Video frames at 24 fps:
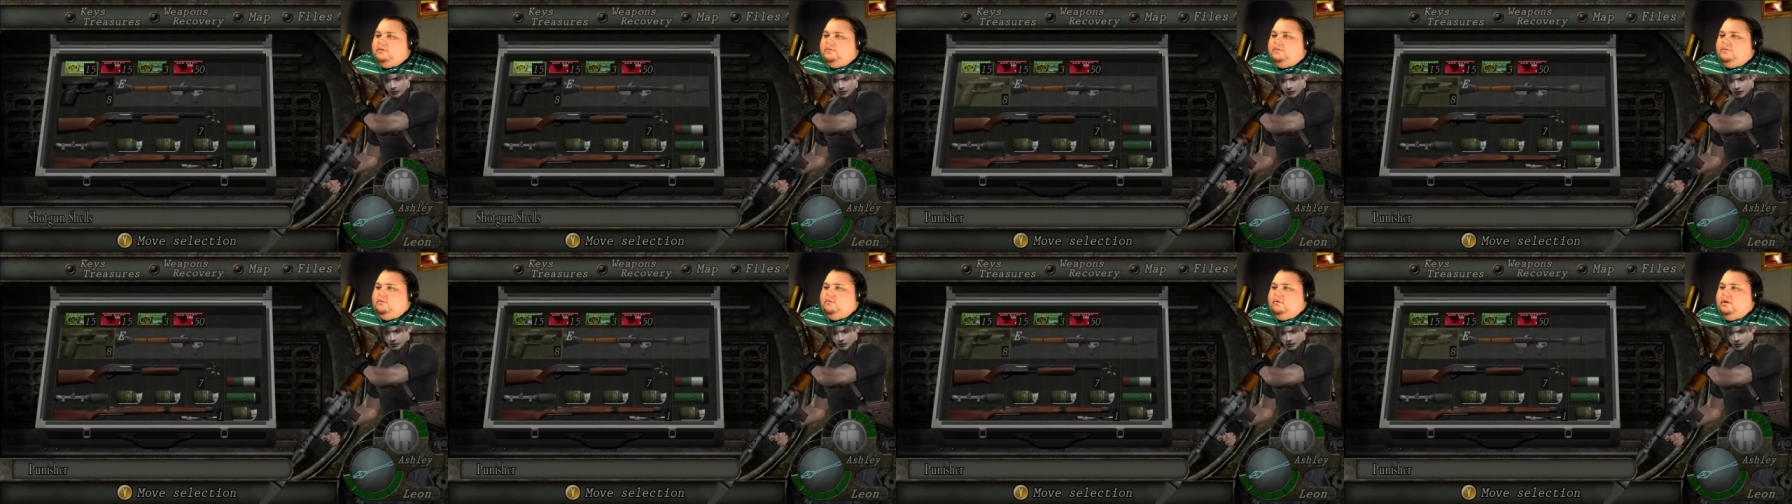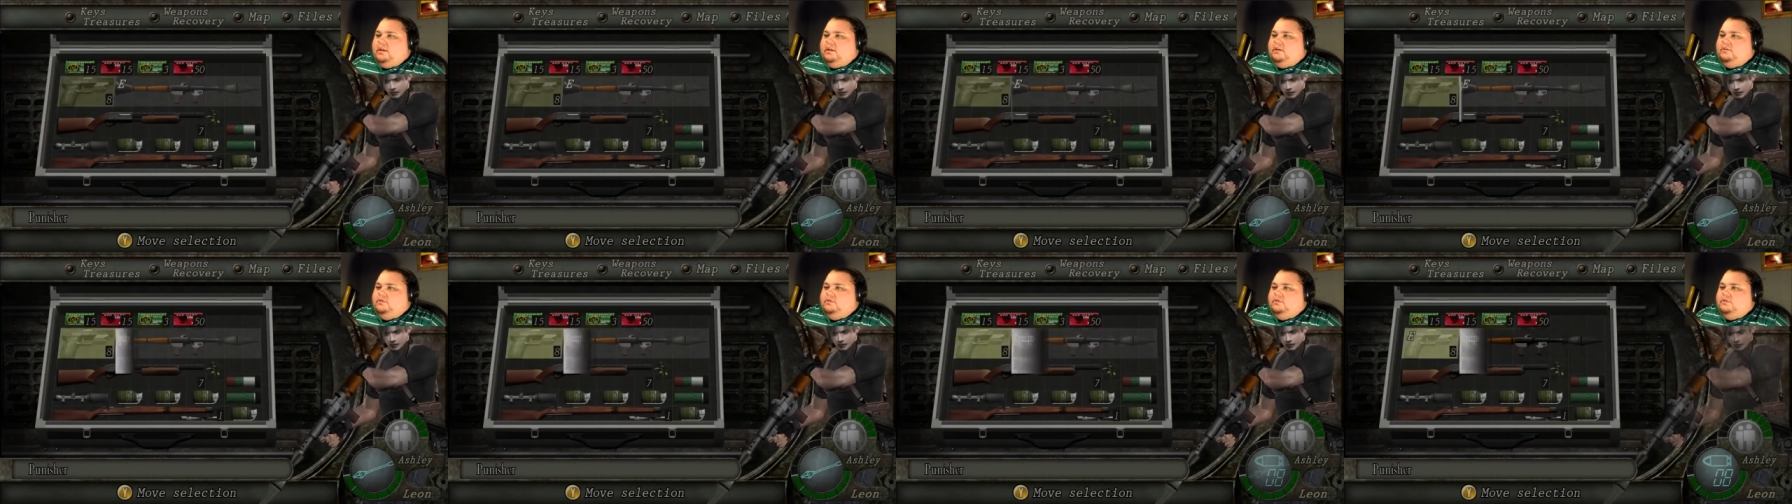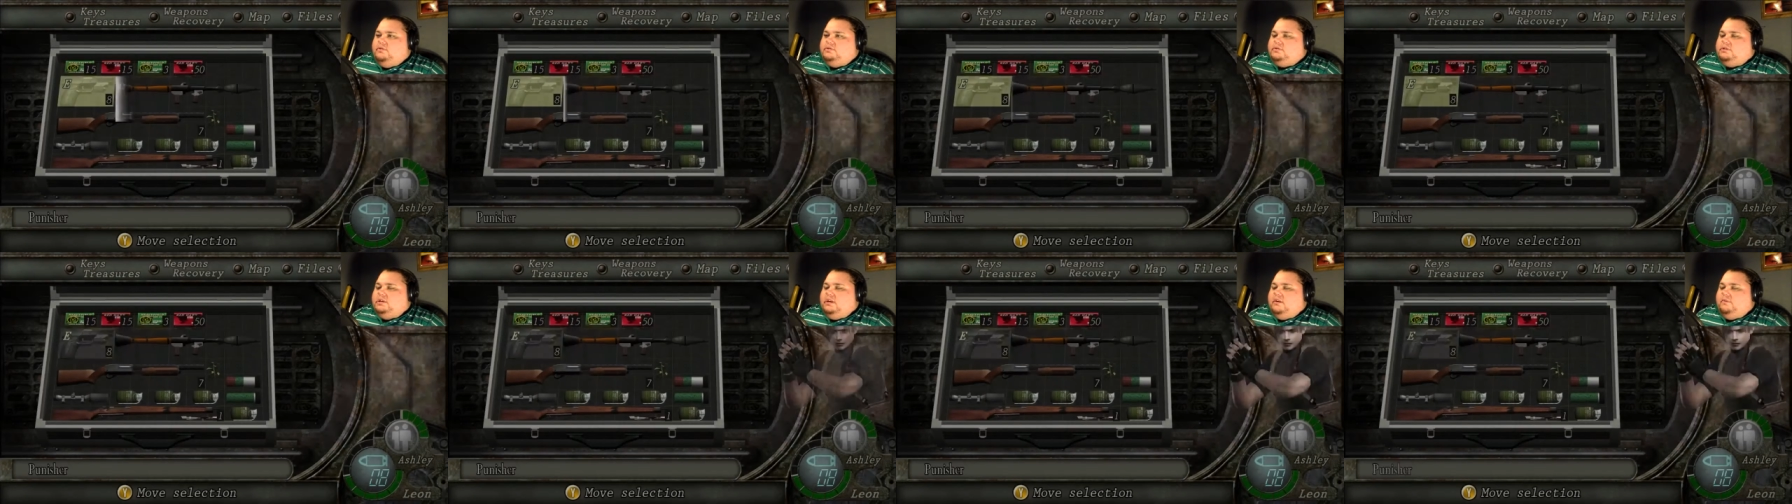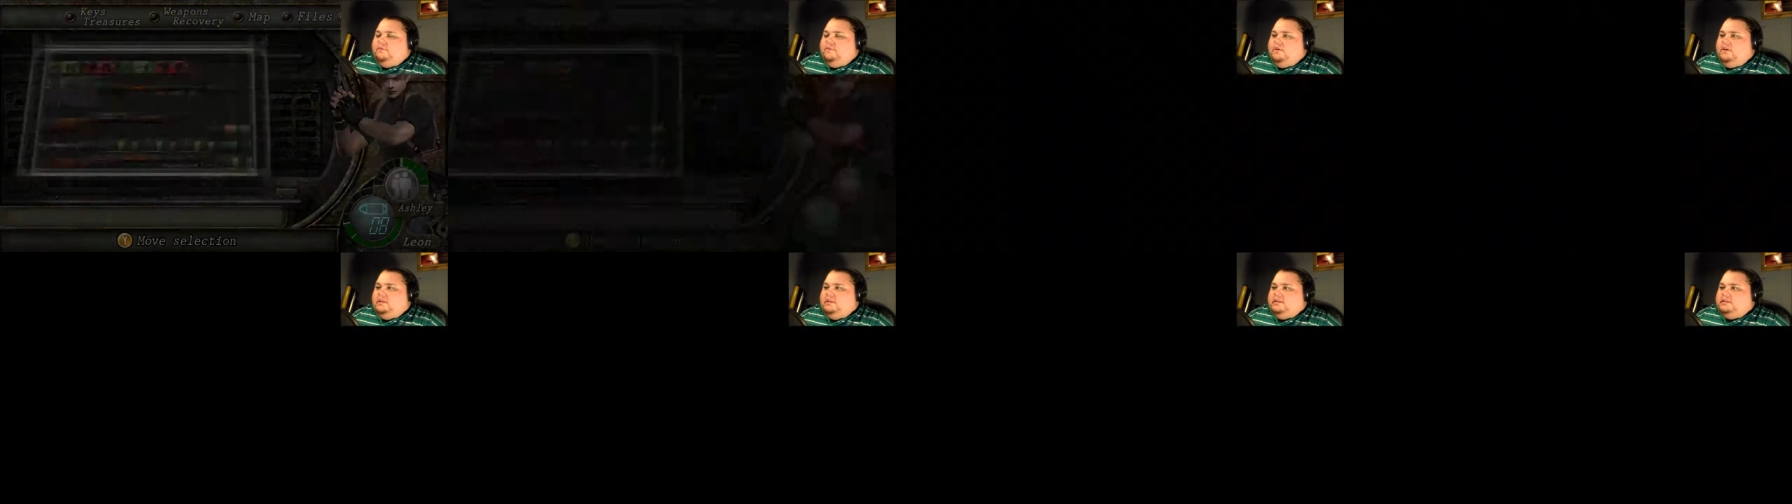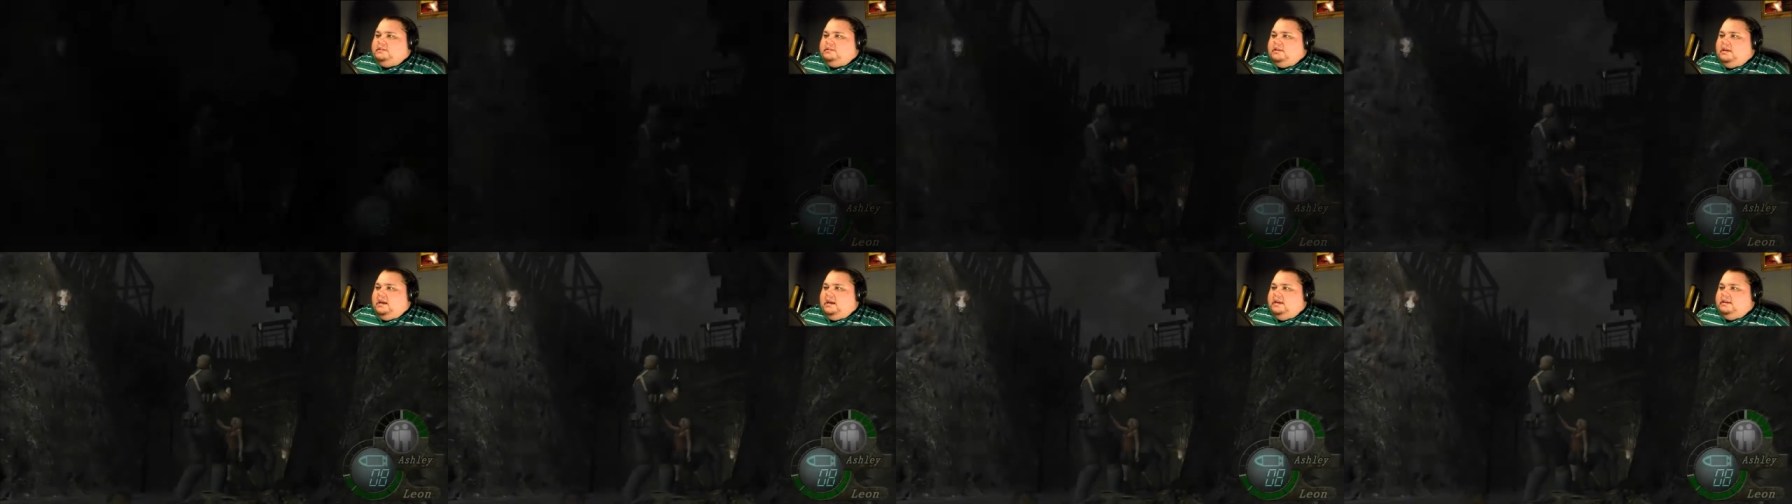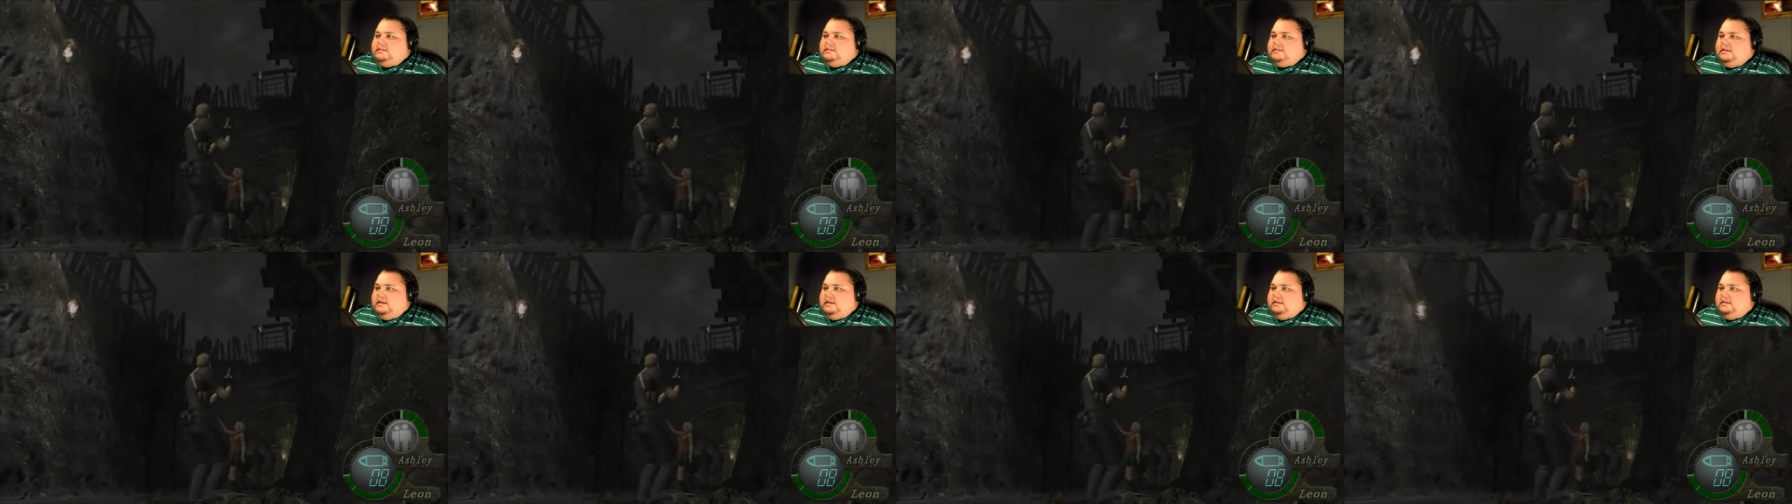The way you'd usually defeat this guy
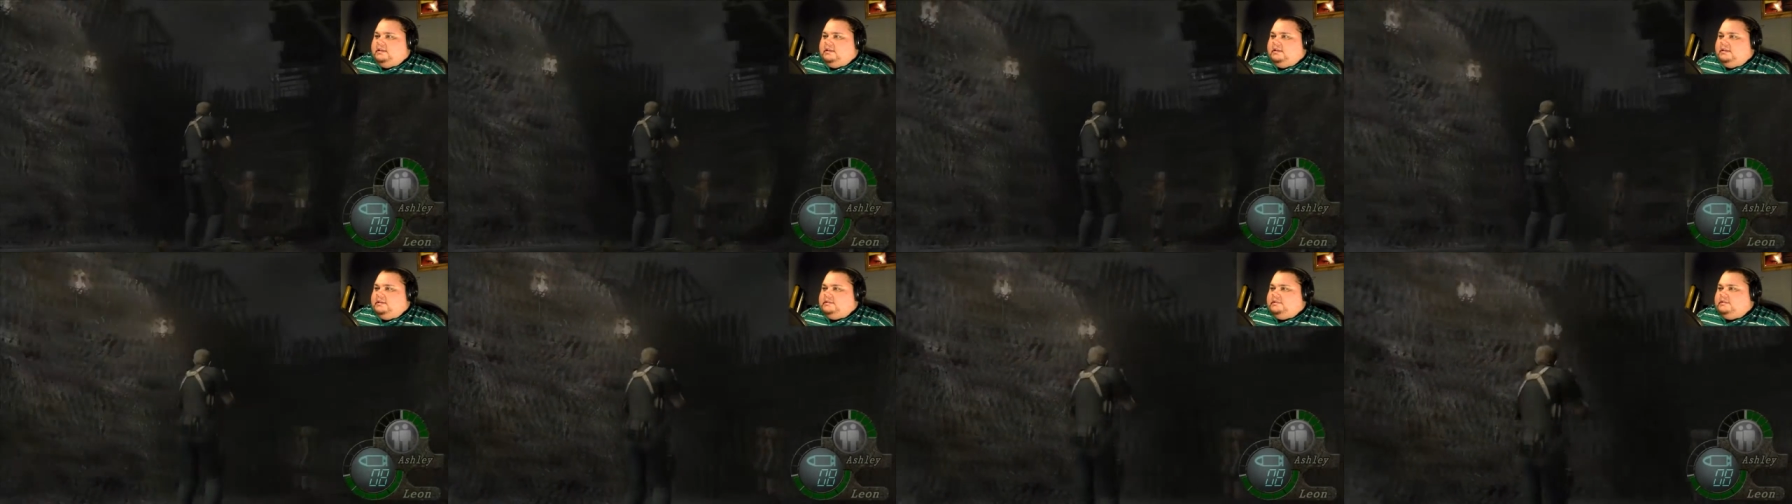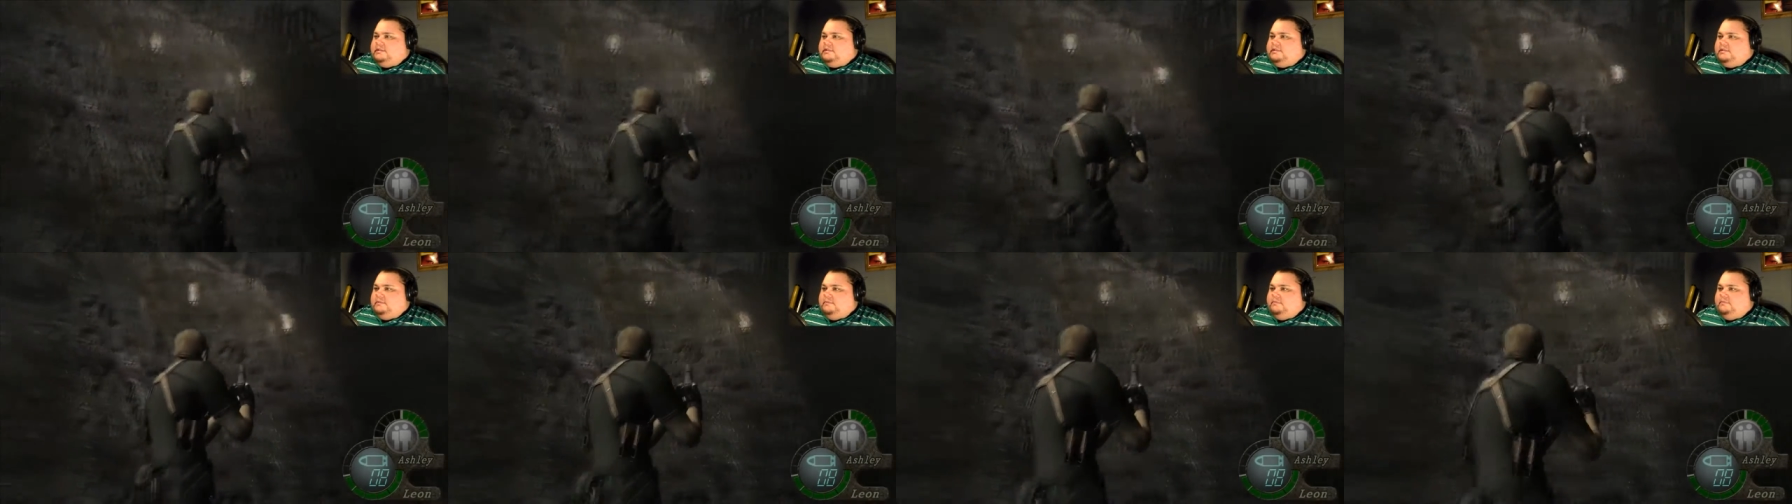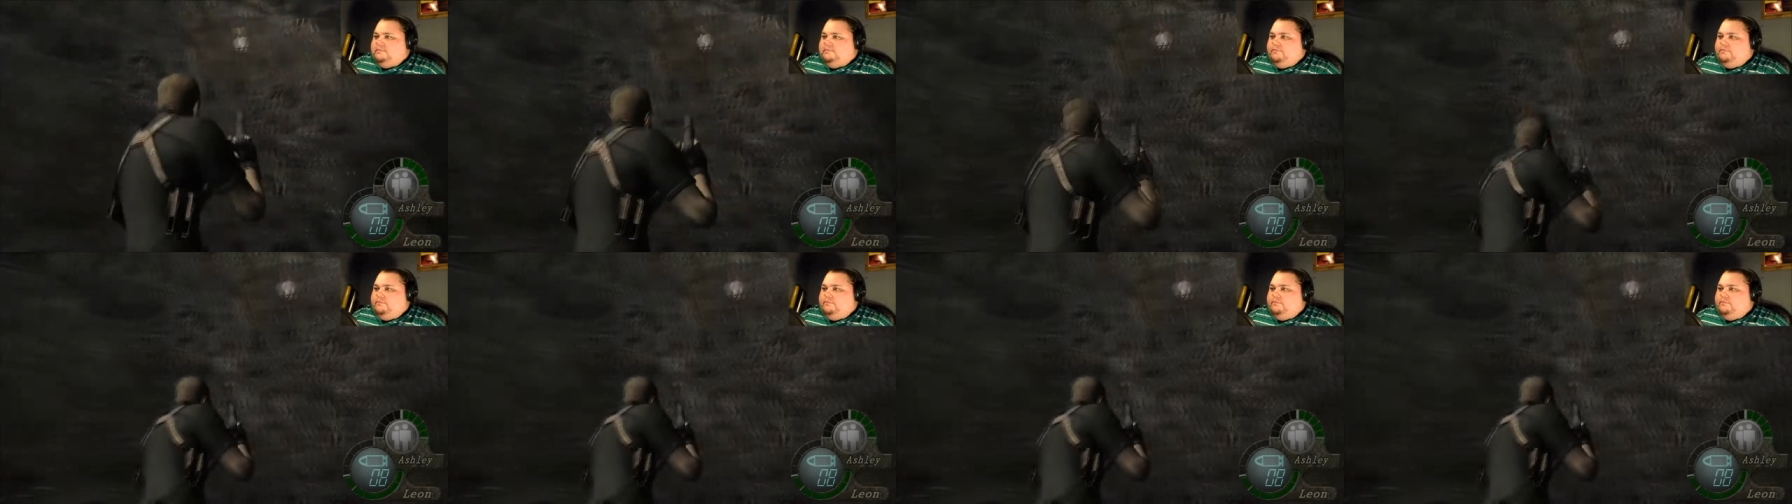is like this.